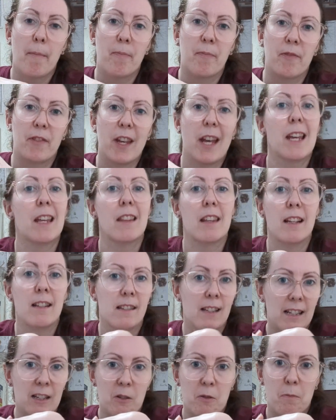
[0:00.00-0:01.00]
take things
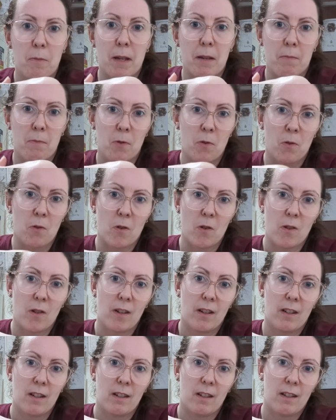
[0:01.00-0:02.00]
a little bit more
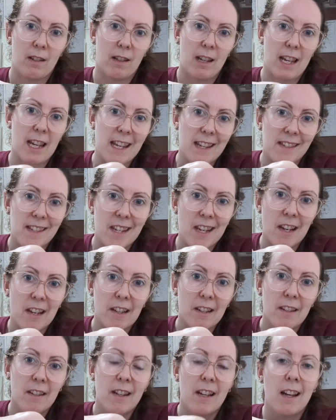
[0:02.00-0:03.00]

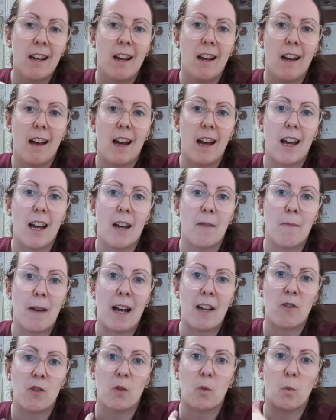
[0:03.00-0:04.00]
easier
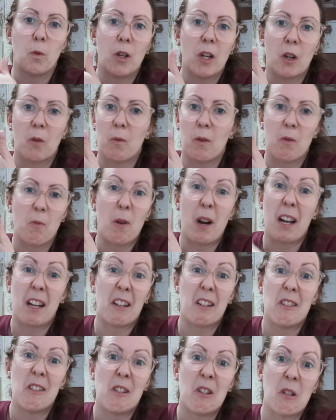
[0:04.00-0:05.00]
and just work with what I
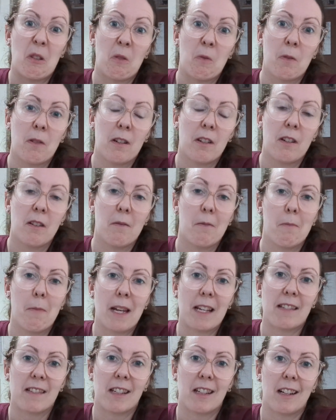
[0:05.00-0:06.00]
can do,
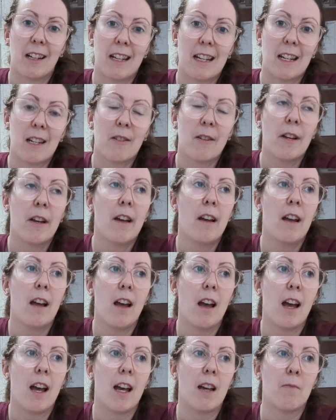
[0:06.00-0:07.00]
basically.
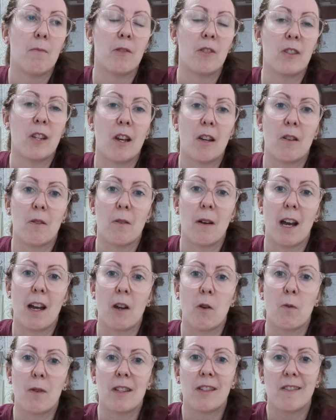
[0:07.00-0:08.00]
So I
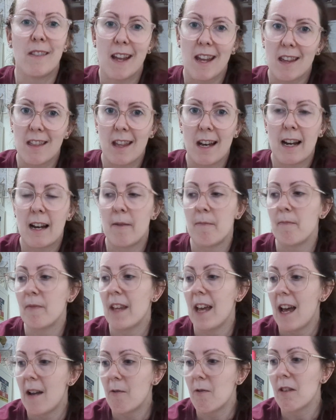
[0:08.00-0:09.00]
always say that
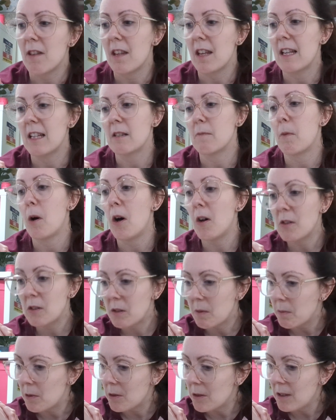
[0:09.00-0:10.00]
everything is
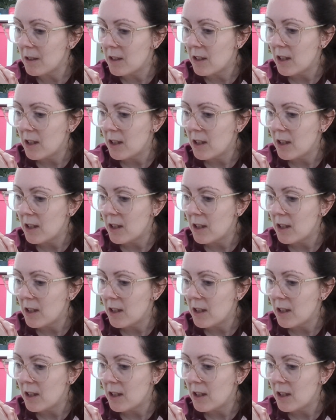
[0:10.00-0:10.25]
possible,